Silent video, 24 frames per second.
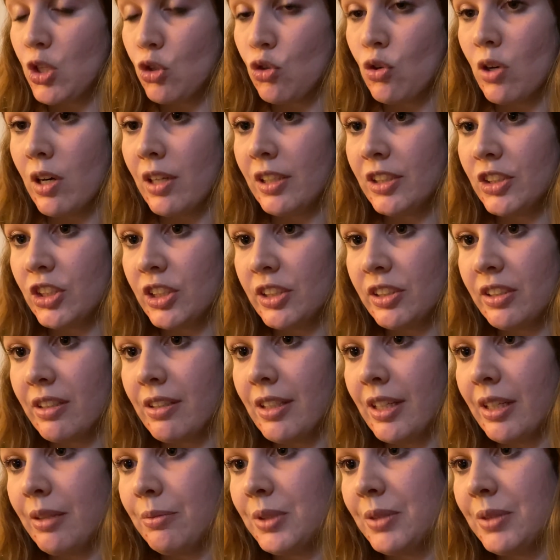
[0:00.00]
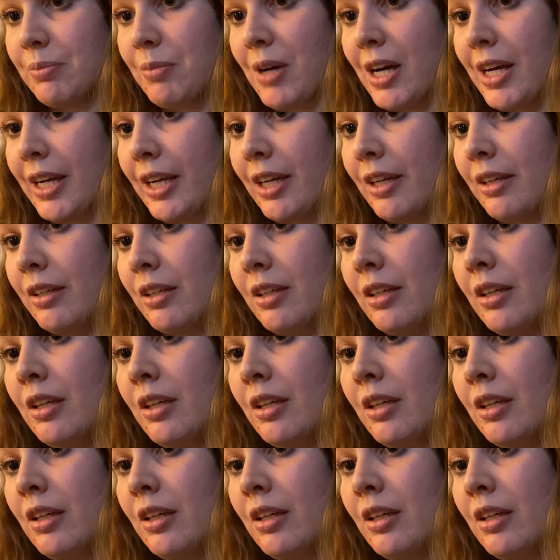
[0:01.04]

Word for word: neurologist claims my